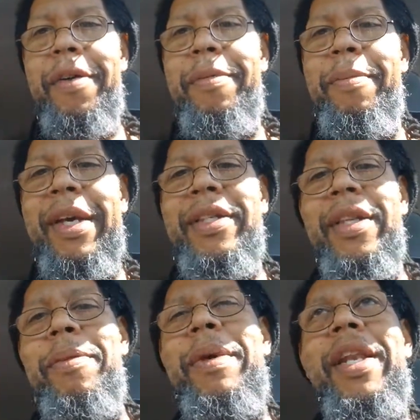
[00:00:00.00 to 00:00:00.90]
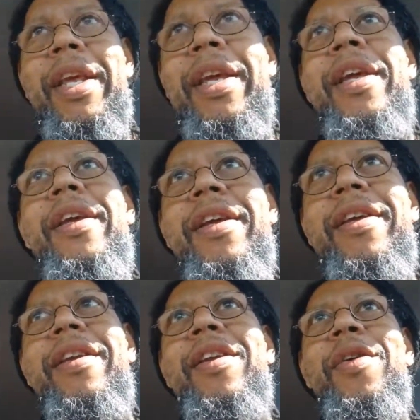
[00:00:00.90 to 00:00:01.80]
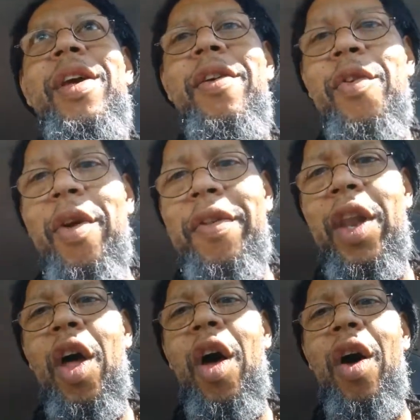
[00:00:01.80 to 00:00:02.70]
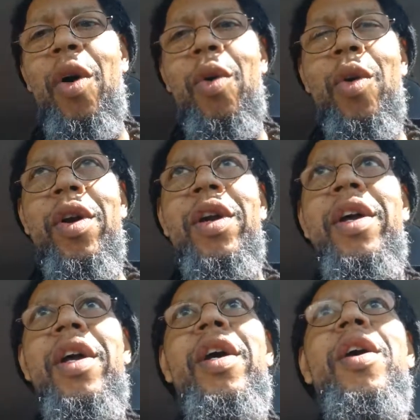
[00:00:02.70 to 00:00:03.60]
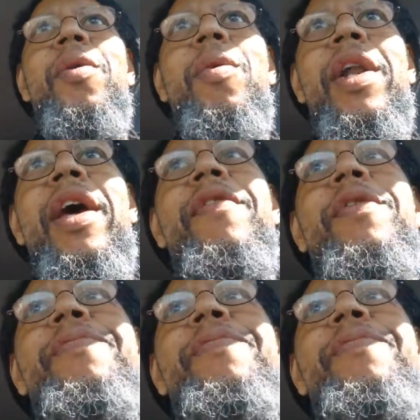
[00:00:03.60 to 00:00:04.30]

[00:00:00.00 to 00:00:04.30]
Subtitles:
basically meaning, giver of the law or whatever.